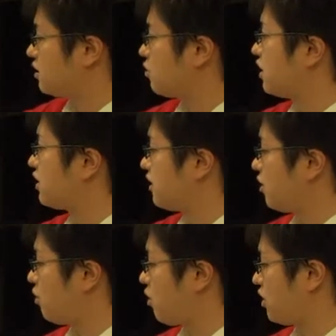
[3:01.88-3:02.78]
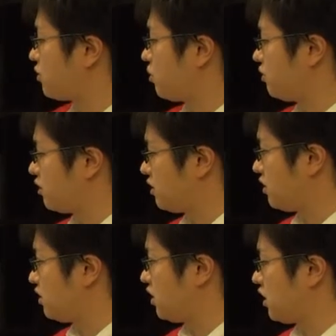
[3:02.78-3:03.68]
why they focus on the
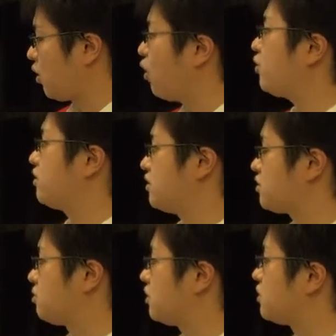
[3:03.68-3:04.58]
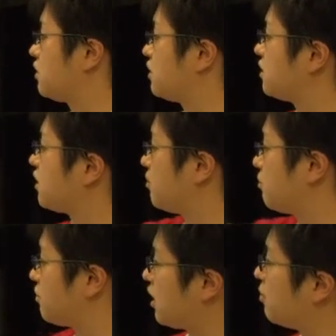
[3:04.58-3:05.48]
coordination between the
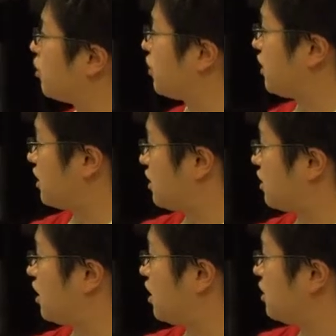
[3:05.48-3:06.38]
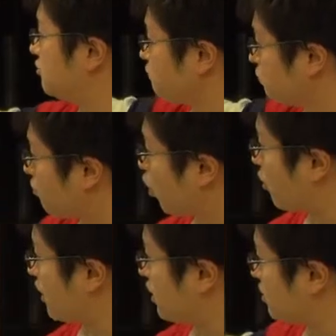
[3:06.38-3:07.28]
body,
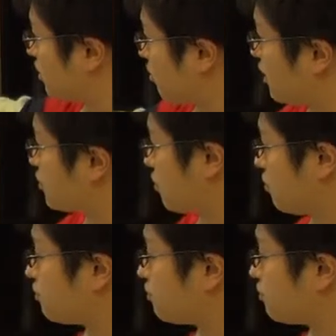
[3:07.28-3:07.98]
bone, and the muscle.